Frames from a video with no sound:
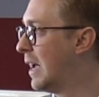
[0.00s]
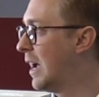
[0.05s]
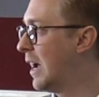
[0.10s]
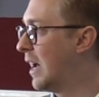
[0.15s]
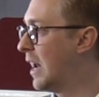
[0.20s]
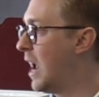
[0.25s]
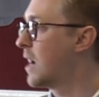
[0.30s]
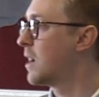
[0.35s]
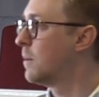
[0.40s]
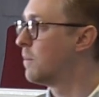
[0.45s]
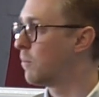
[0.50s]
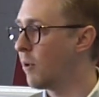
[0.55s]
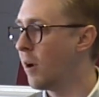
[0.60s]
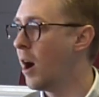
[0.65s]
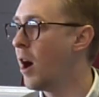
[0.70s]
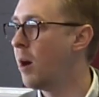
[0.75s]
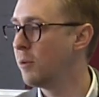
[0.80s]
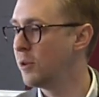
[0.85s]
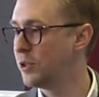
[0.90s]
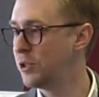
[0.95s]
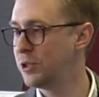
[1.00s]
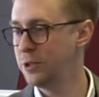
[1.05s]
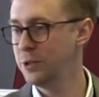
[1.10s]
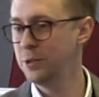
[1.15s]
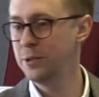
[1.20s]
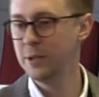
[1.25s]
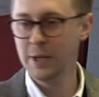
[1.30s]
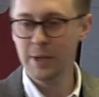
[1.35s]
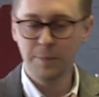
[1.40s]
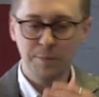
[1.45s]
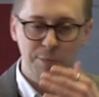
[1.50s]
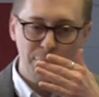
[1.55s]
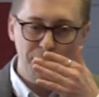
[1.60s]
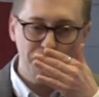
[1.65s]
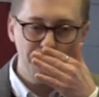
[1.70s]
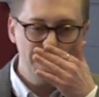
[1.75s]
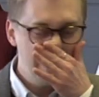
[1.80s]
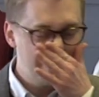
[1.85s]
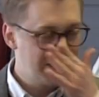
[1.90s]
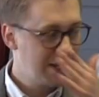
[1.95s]
And I can promise you, the
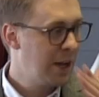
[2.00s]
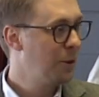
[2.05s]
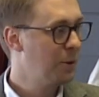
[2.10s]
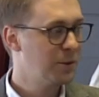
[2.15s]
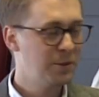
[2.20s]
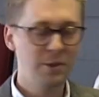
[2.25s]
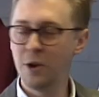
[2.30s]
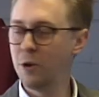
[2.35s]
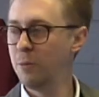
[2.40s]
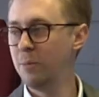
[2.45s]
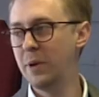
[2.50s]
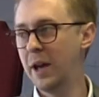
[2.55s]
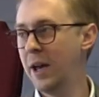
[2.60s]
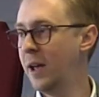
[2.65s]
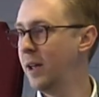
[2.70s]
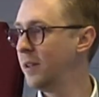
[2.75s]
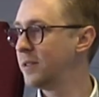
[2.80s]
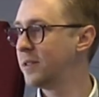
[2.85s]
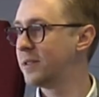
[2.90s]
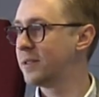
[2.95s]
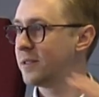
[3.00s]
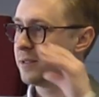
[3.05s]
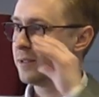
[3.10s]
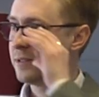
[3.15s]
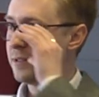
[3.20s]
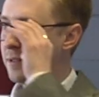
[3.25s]
retailers know best.